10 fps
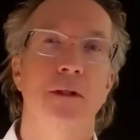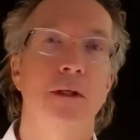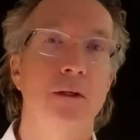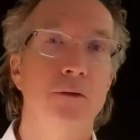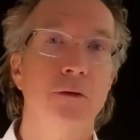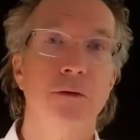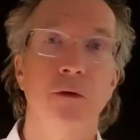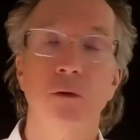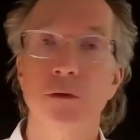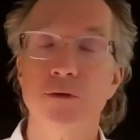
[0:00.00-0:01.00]
altered the
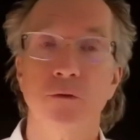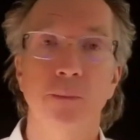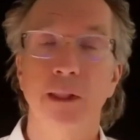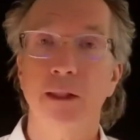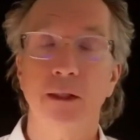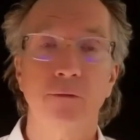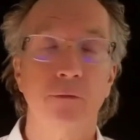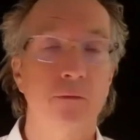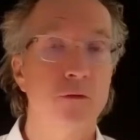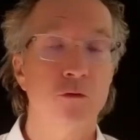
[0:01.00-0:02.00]
course of my
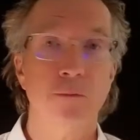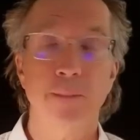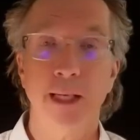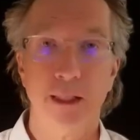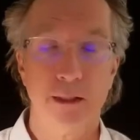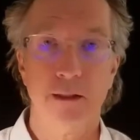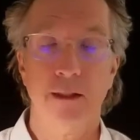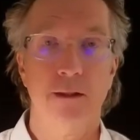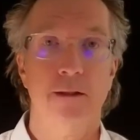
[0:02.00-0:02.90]
life dramatically.